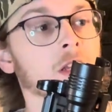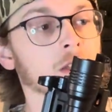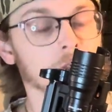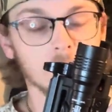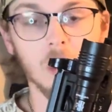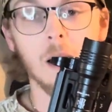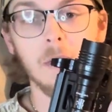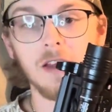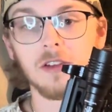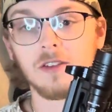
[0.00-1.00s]
So I
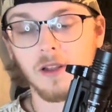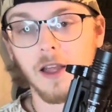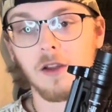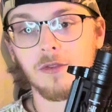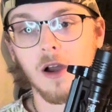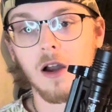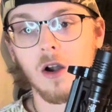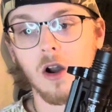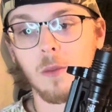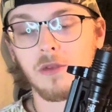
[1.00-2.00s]
messaged Atlantic
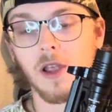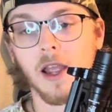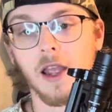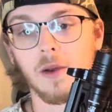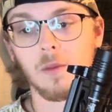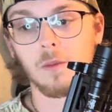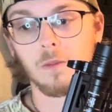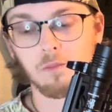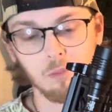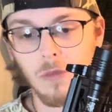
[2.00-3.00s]
Firearms and
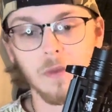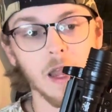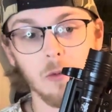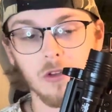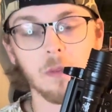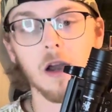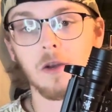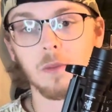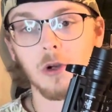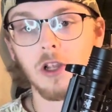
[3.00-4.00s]
they
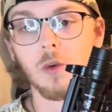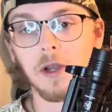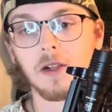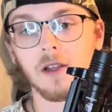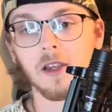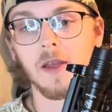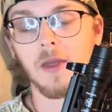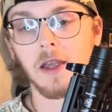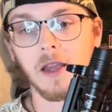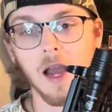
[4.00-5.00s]
responded pretty quickly, and
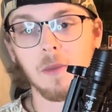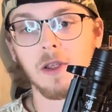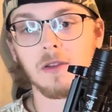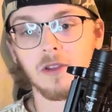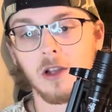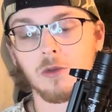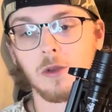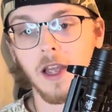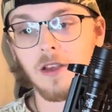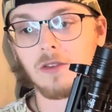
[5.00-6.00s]
they got me in touch
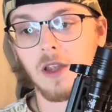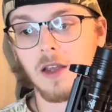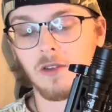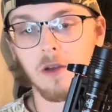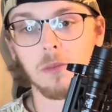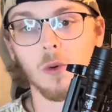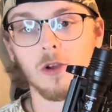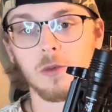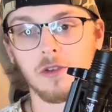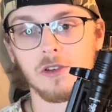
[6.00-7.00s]
with SDS
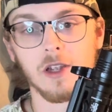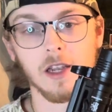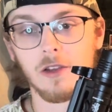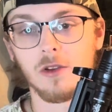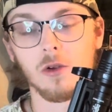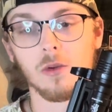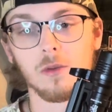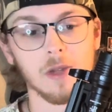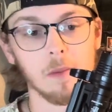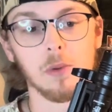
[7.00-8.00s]
Imports, which is I guess who
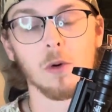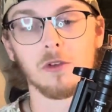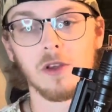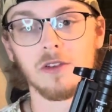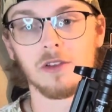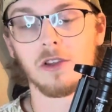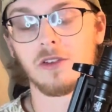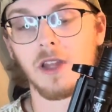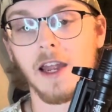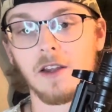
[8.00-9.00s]
imports these into the
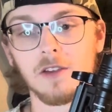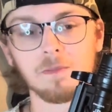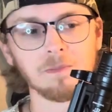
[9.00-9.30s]
States.